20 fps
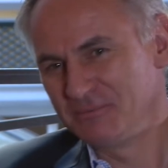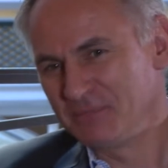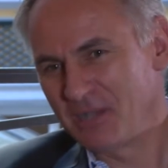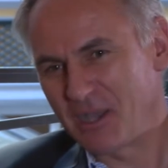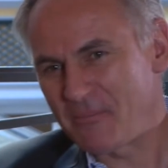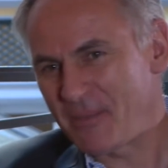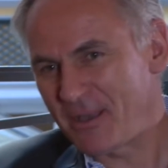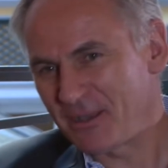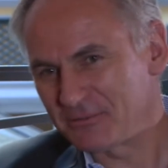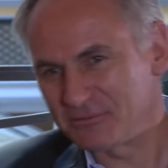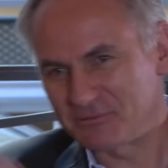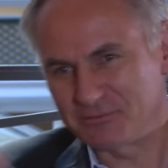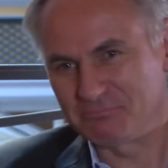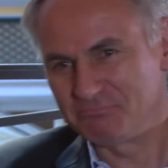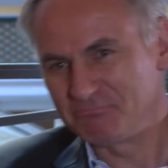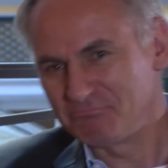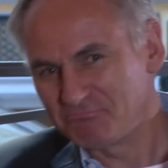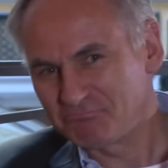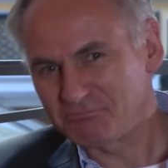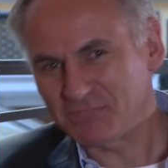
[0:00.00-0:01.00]
about
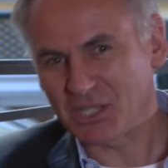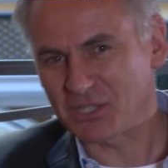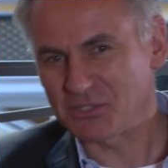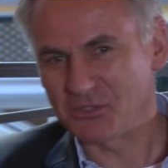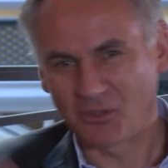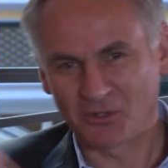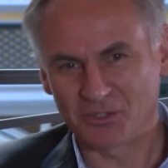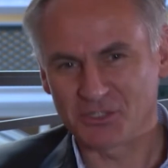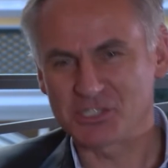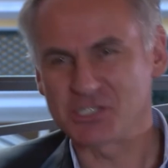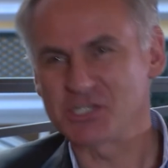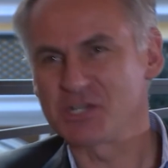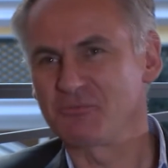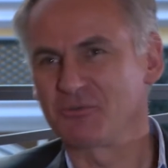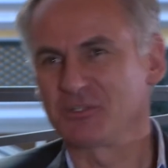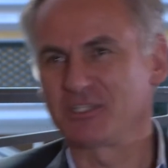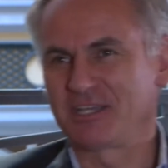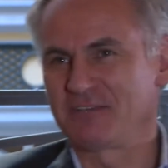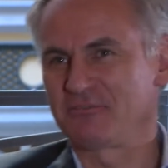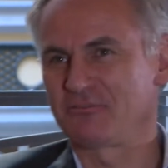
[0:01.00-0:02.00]
technology or
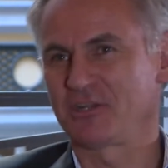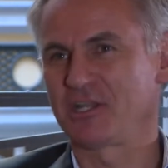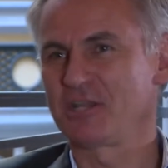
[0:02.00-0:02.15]
whatever.